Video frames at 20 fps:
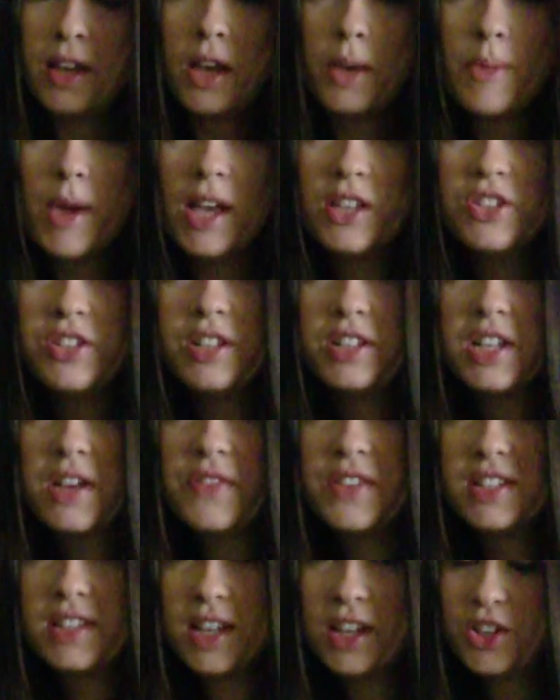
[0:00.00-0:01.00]
Imagine the
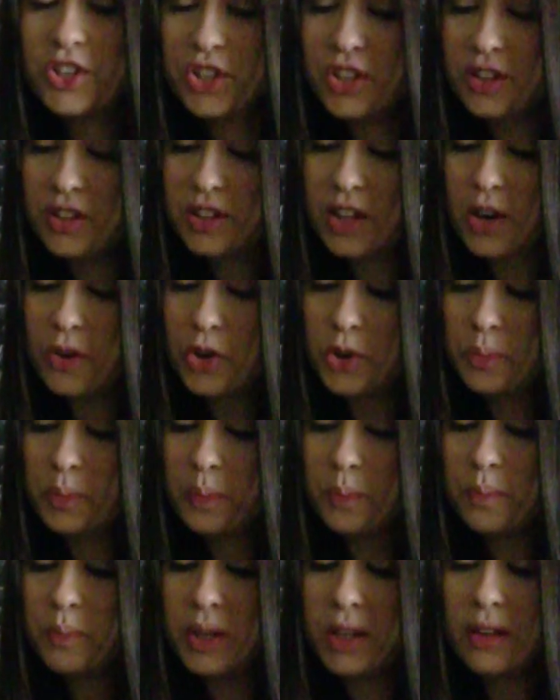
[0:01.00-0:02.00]
devastation that would
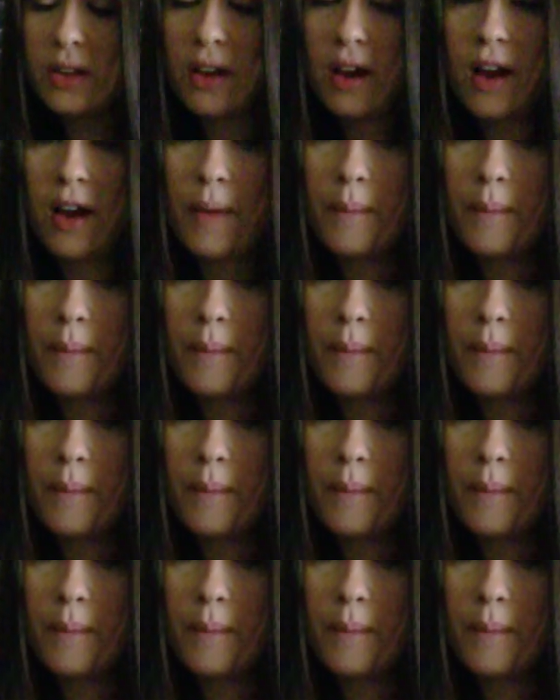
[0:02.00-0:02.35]
be